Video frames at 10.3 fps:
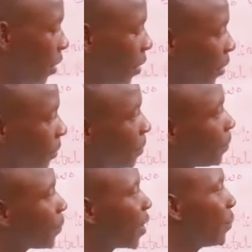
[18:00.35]
the
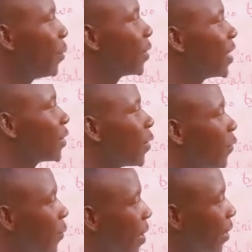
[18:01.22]
importance
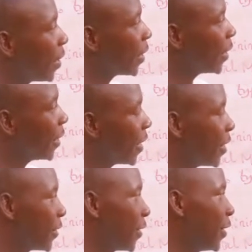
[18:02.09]
of mining
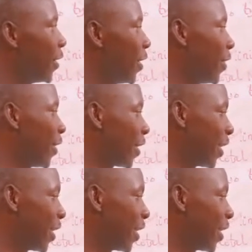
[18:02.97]
industry in the